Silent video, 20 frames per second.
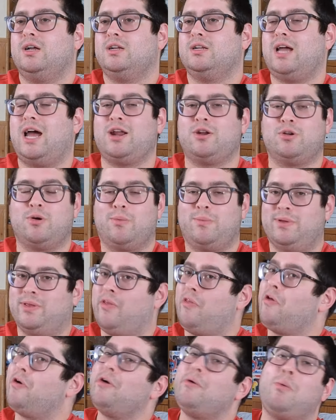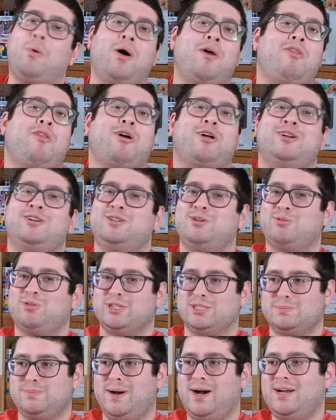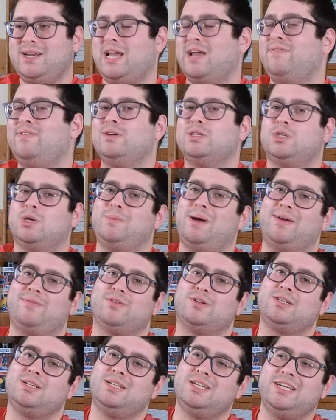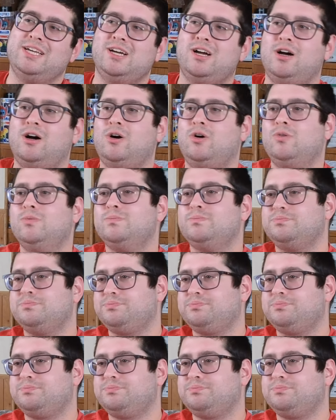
I don't know what they're, gonna do with this body. I feel so bad for Cleo.